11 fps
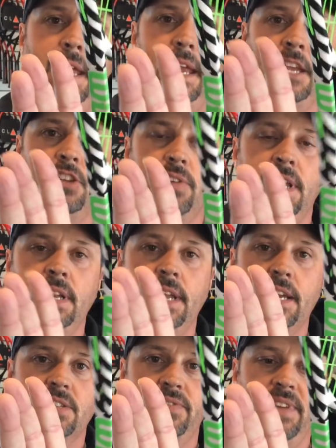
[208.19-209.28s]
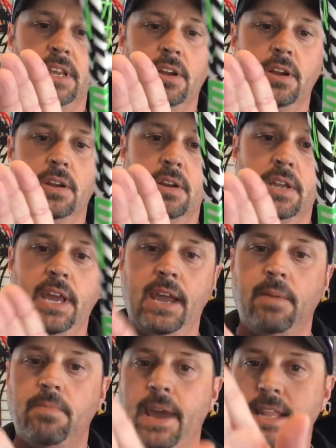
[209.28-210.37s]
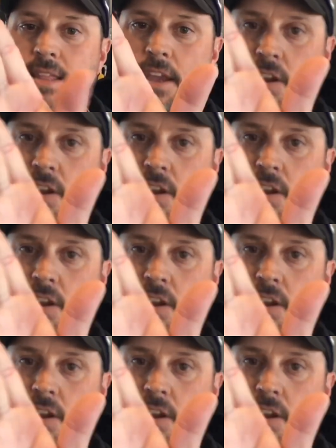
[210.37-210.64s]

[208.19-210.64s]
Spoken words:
and your index finger, okay, right there